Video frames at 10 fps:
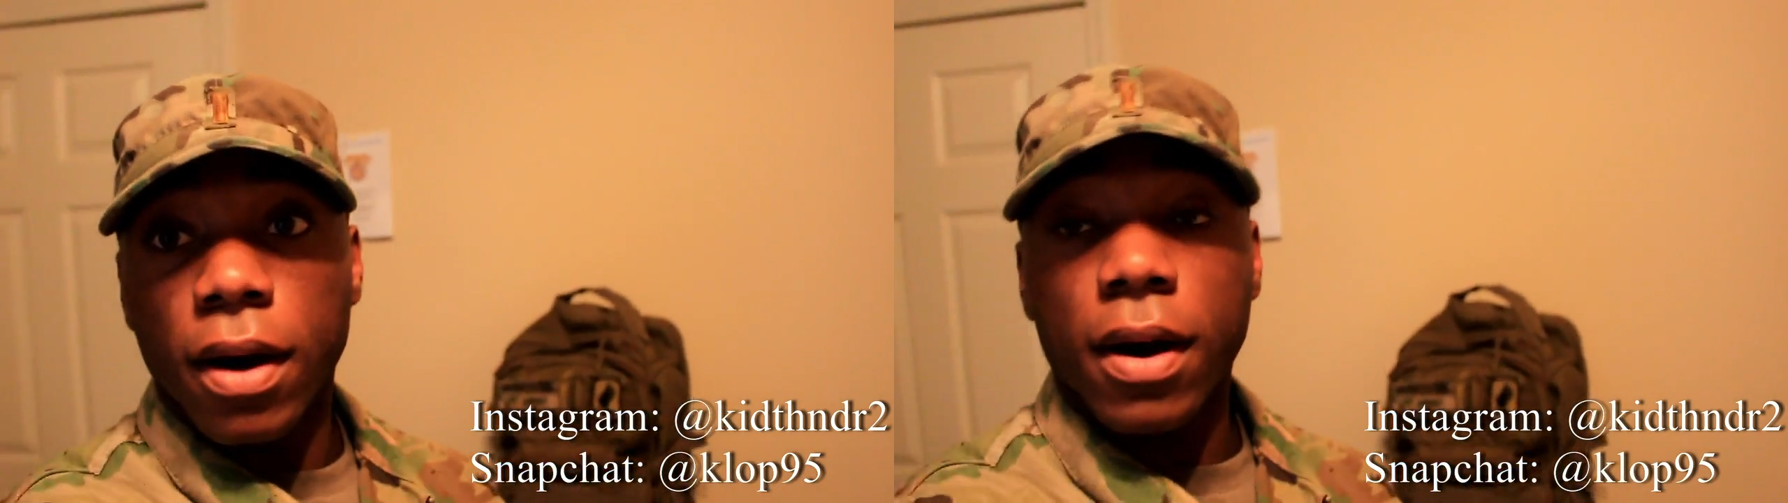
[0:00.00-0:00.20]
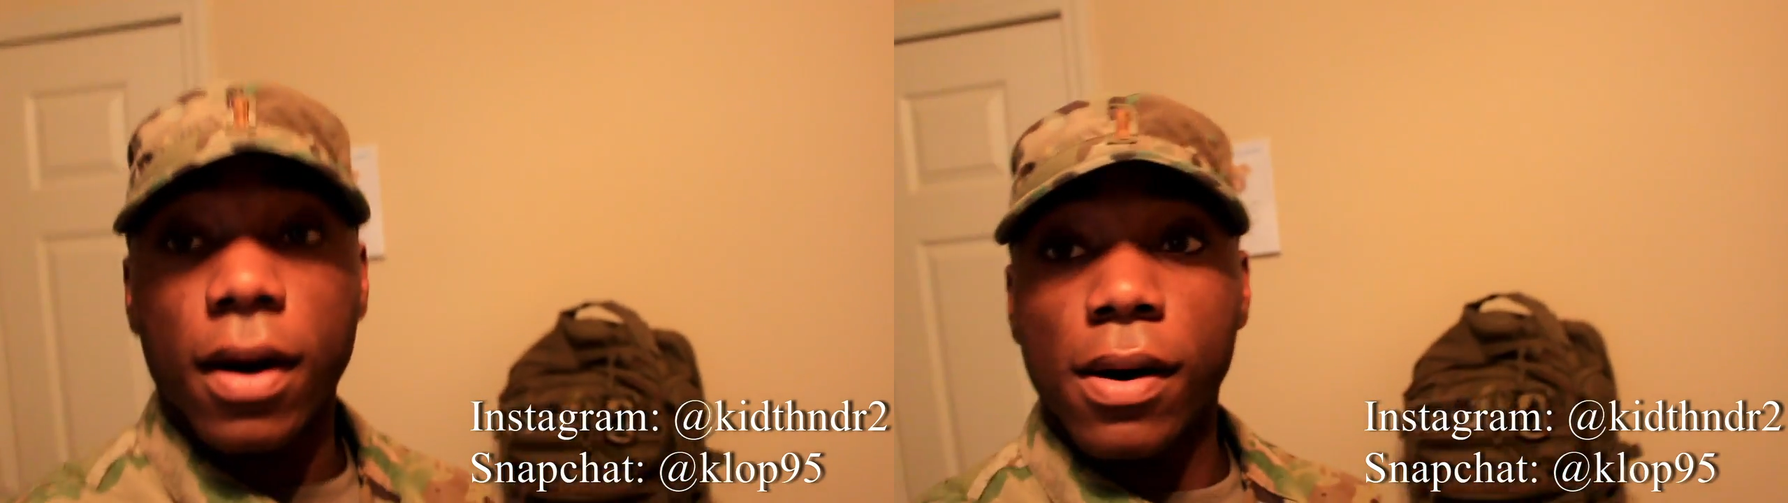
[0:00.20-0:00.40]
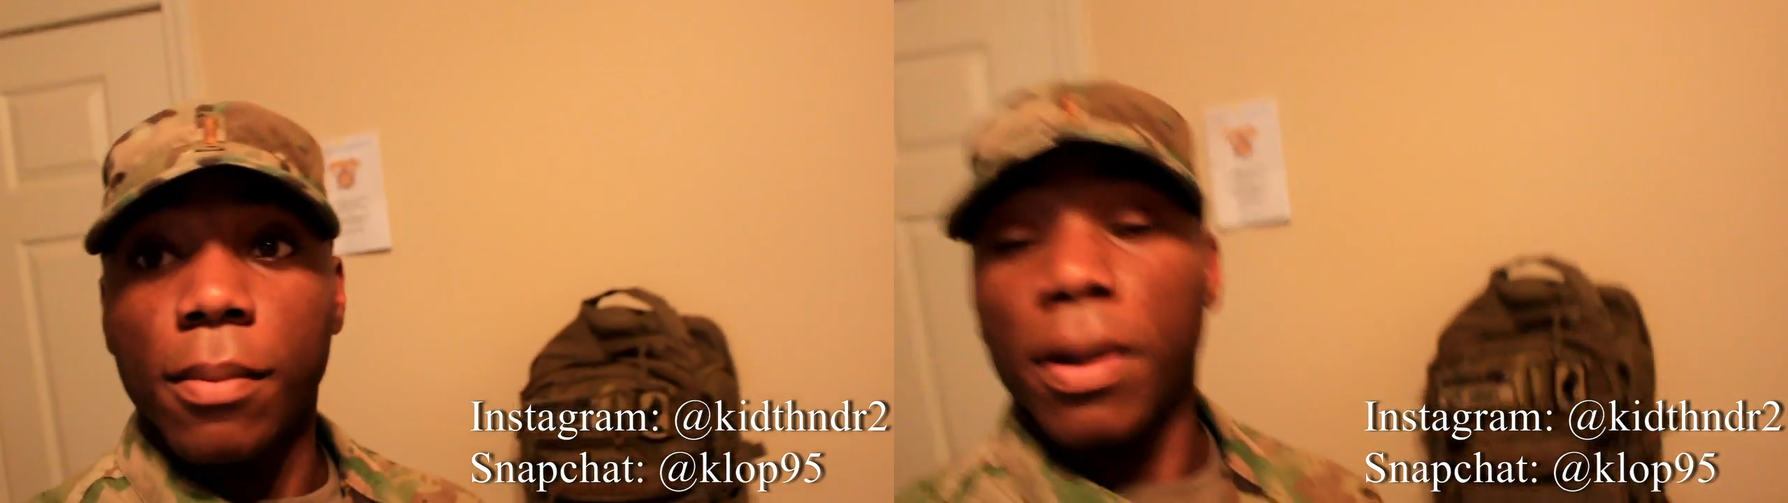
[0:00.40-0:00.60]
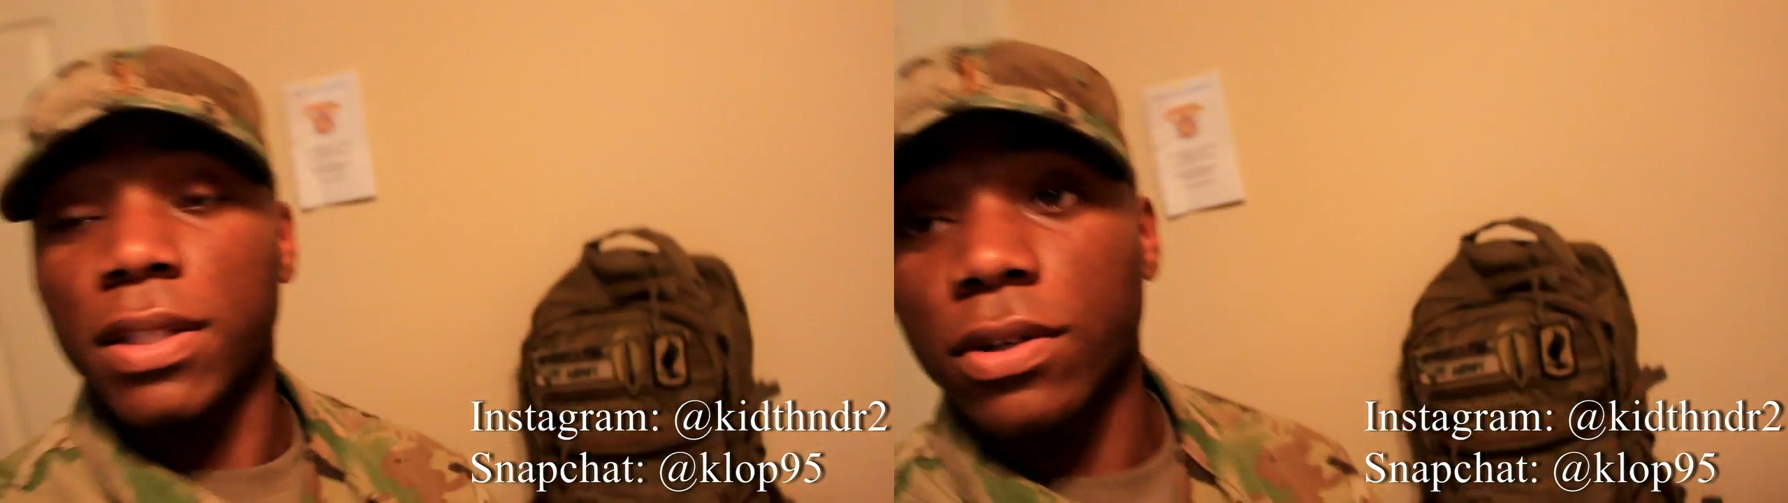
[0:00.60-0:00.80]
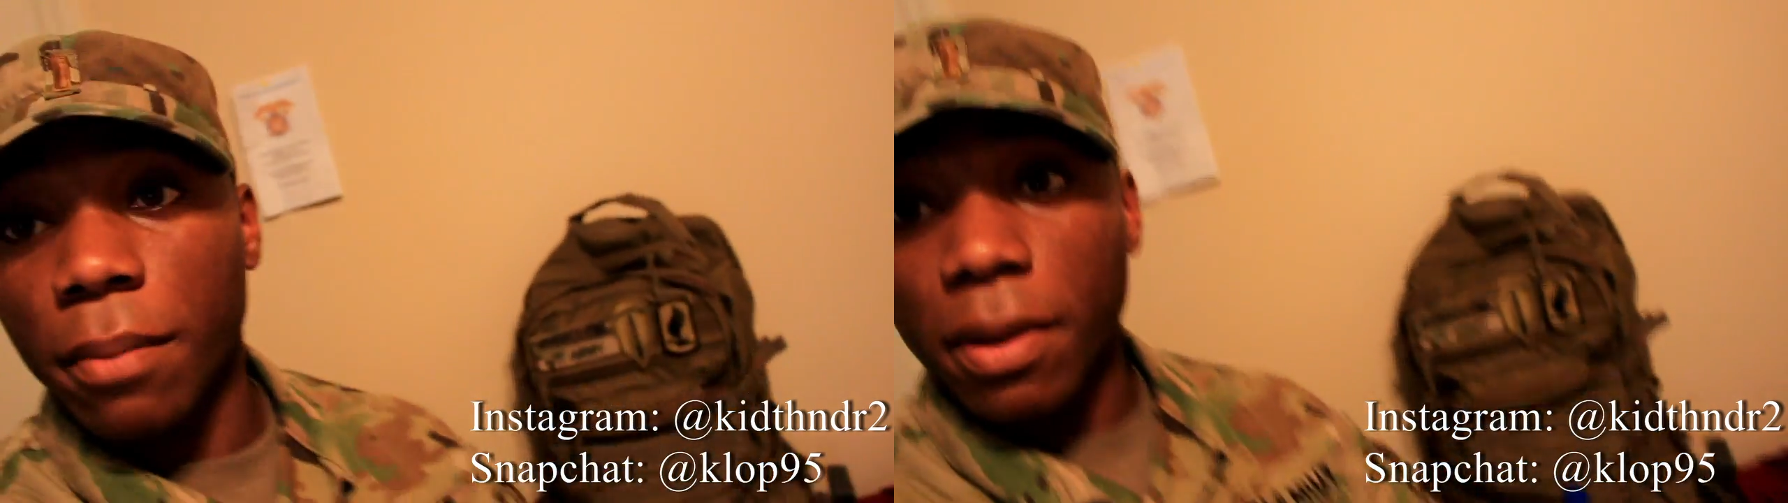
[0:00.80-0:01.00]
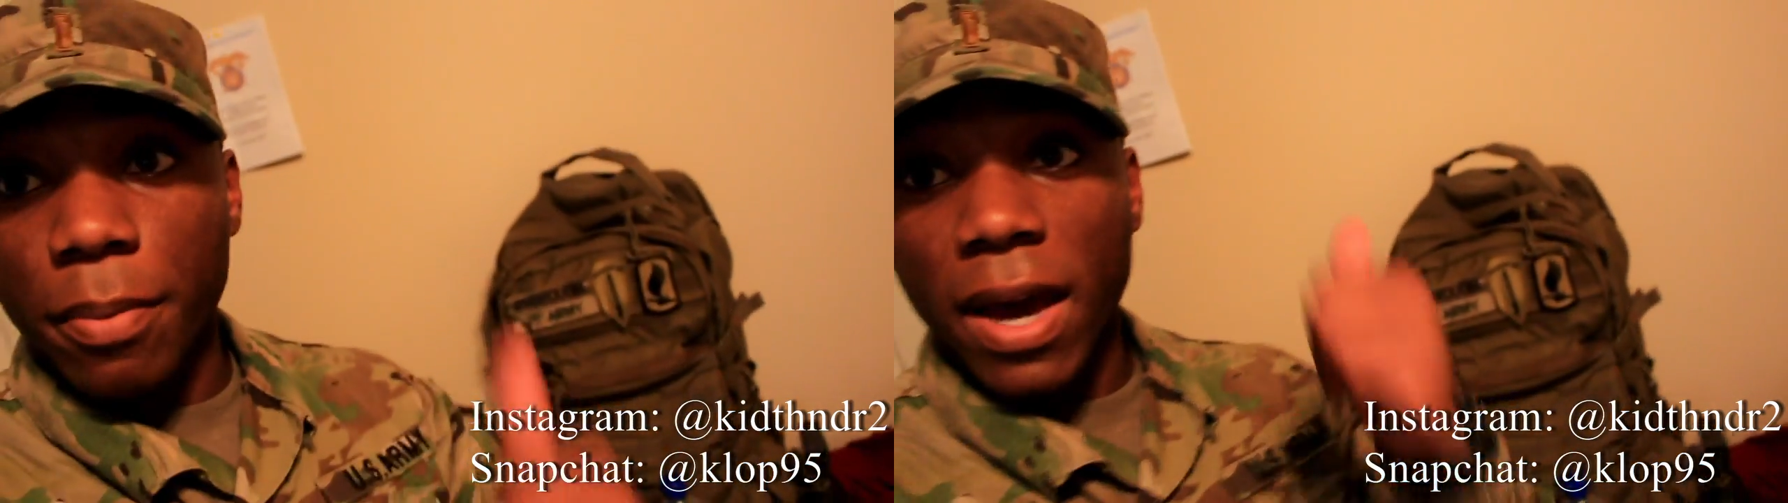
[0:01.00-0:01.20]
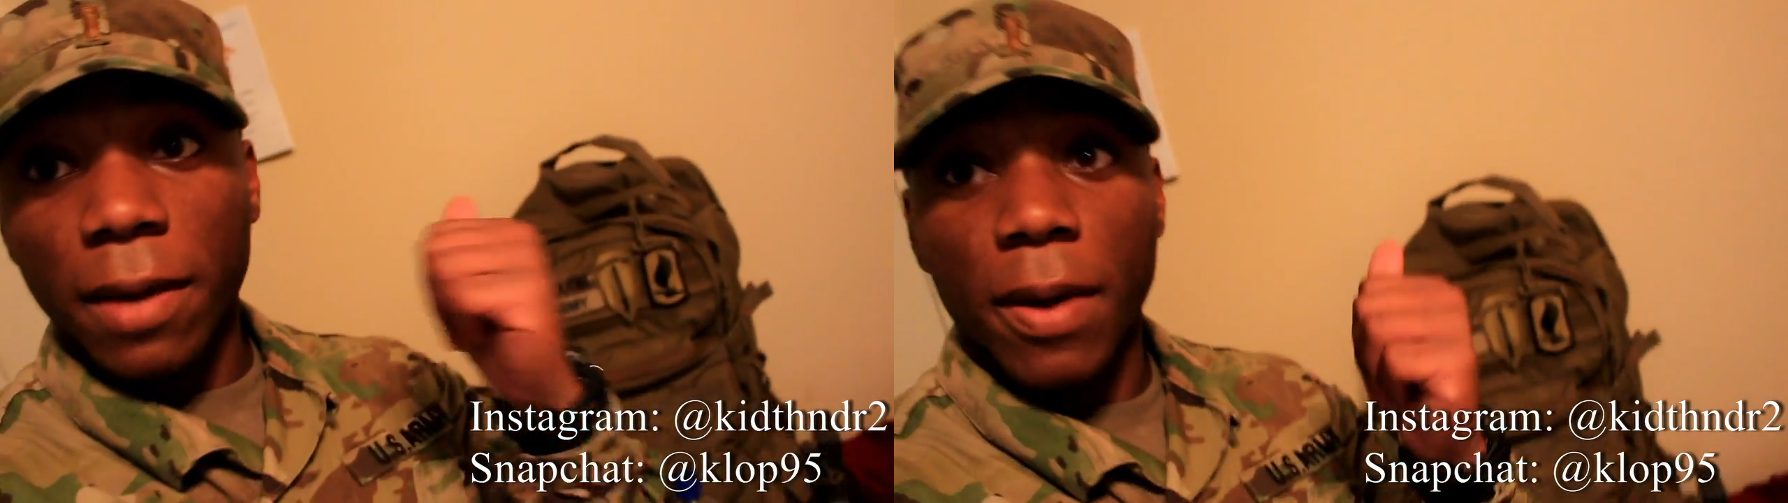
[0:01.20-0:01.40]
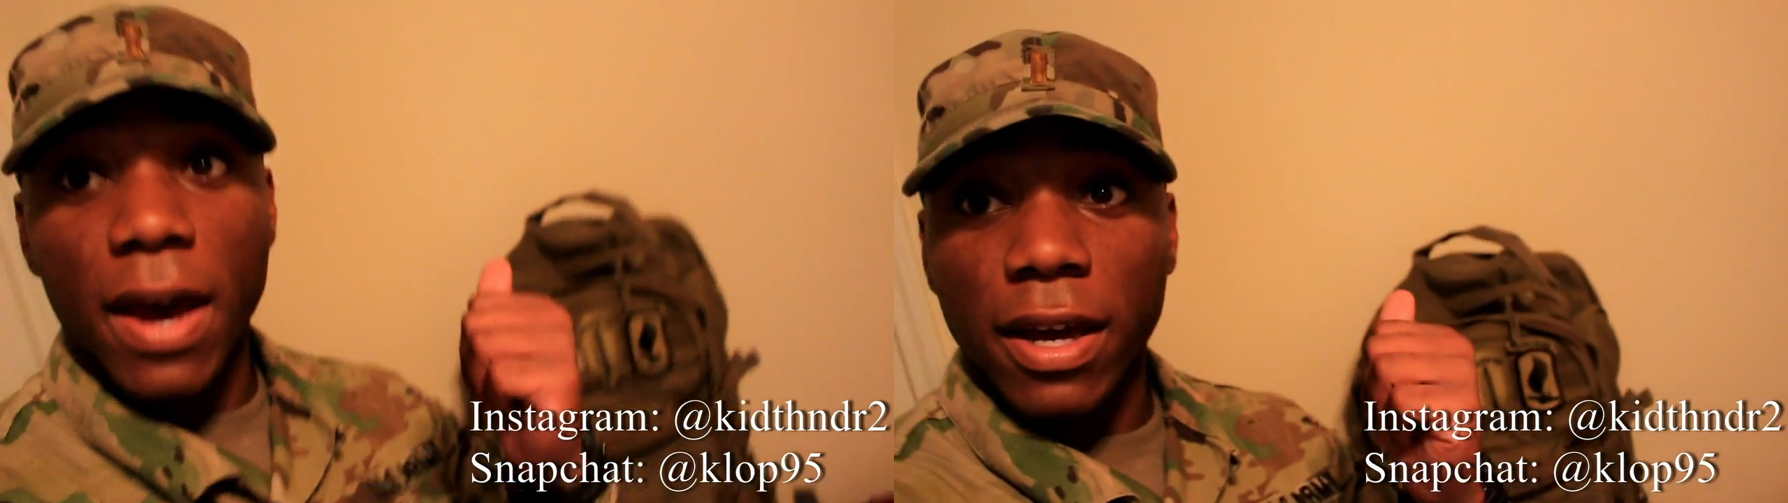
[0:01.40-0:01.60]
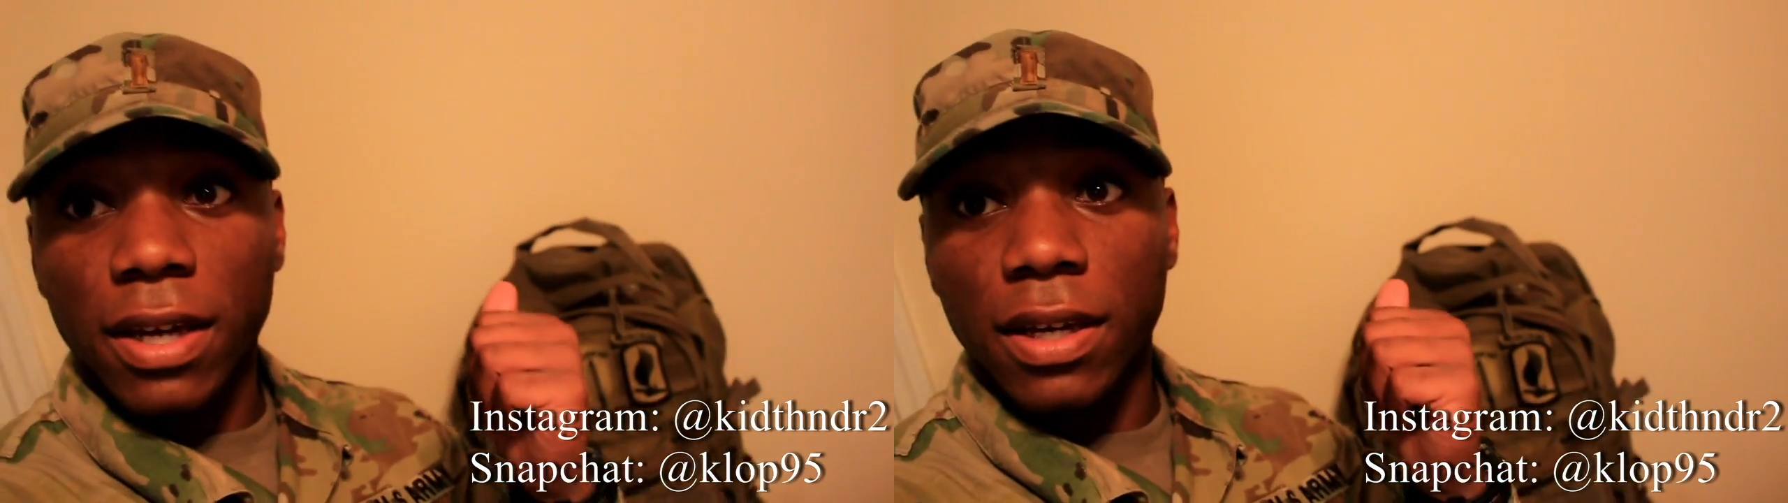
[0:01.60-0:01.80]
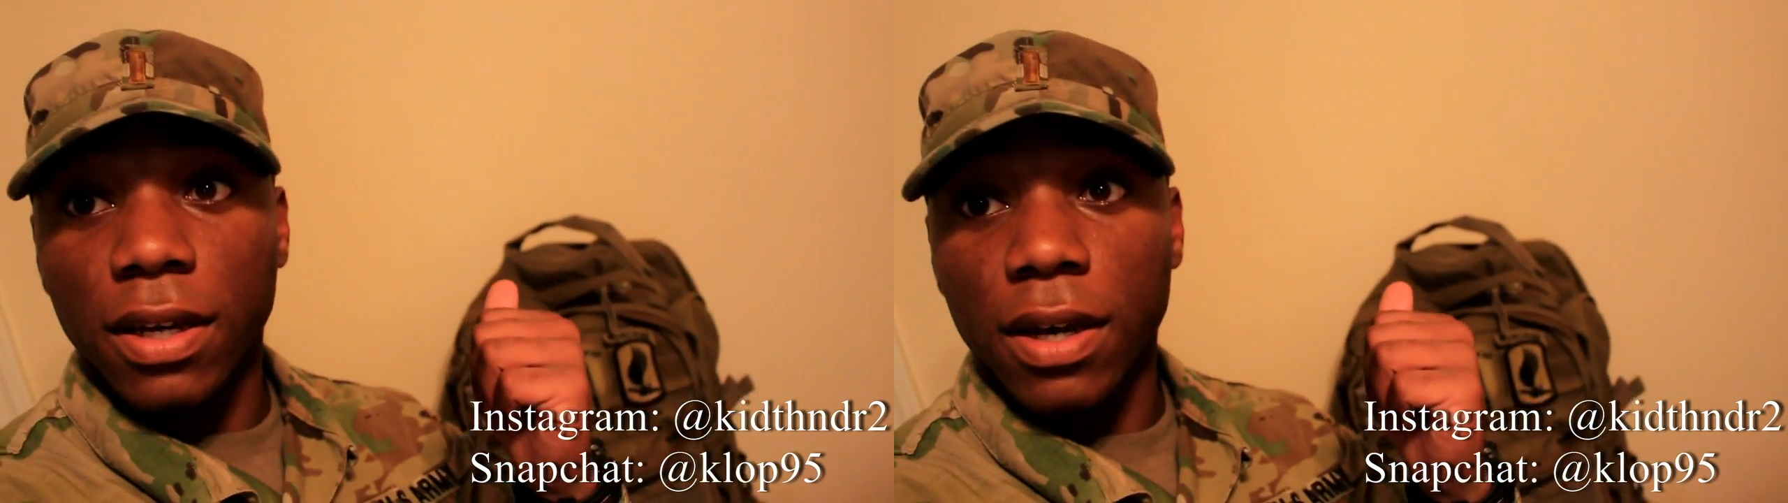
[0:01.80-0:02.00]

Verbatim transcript: Um, about to grab my backpack,